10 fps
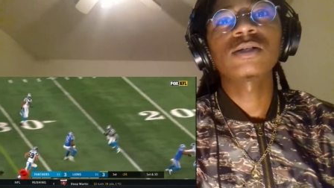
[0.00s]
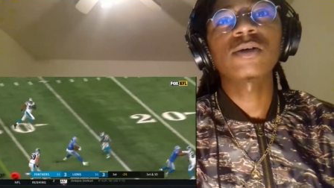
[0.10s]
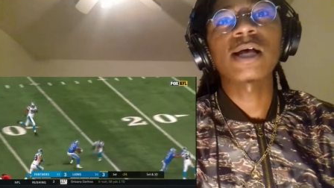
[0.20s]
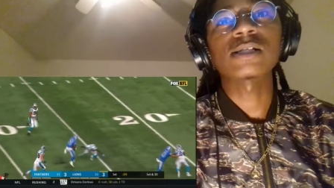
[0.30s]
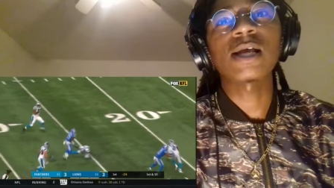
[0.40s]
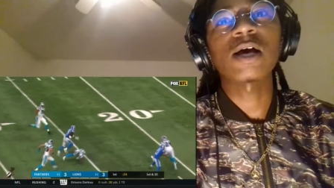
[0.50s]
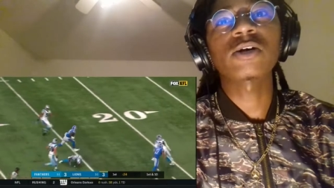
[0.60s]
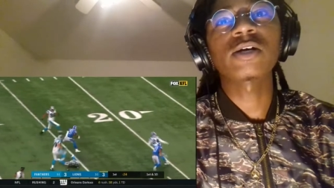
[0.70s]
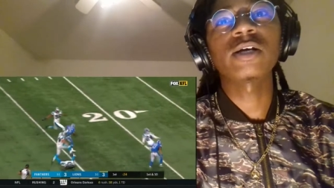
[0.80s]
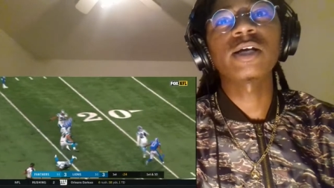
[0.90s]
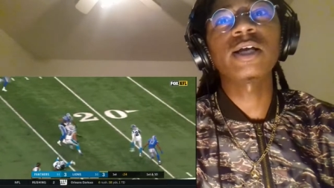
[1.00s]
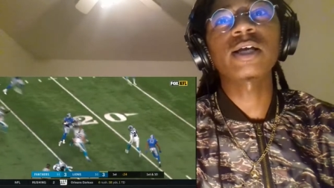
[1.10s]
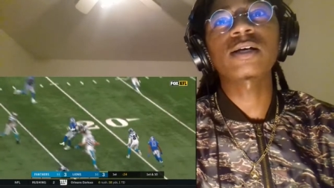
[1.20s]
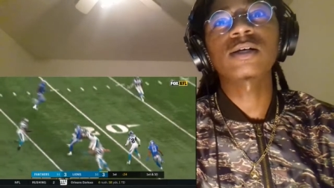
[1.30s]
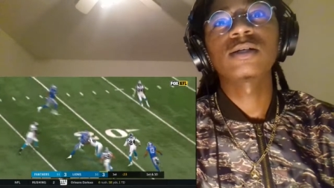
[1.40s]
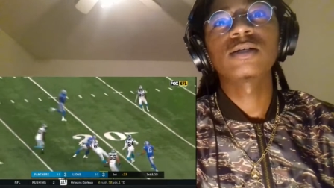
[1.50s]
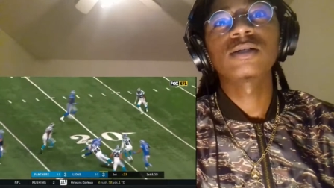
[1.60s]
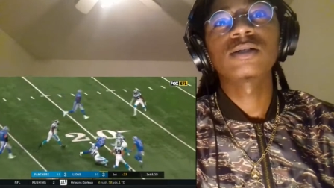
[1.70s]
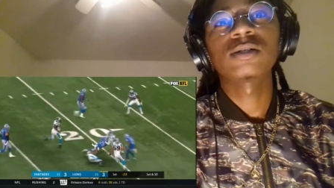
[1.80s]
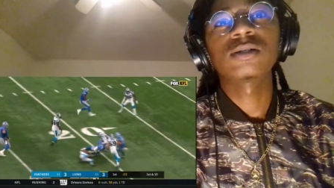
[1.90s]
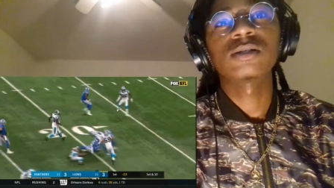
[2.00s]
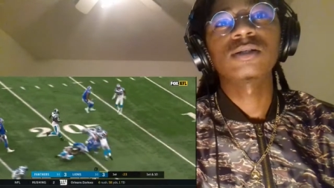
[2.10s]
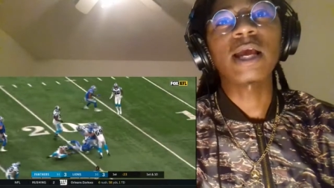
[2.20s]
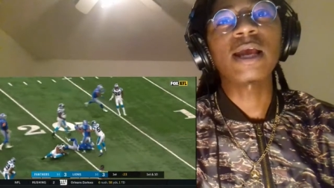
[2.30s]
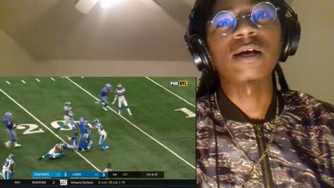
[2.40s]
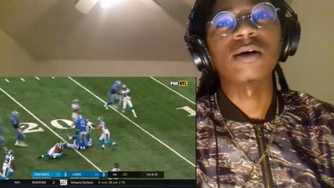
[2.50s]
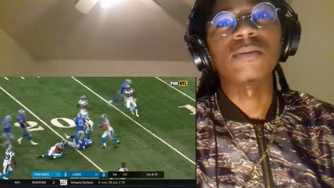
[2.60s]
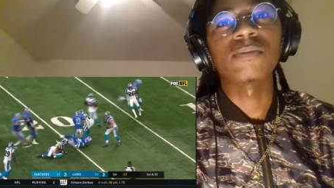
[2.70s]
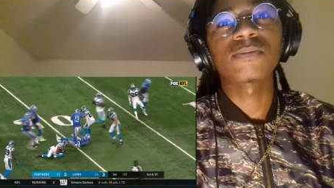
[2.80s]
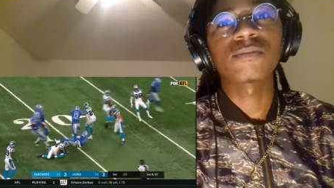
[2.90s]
Your ass down, Keek. Damn.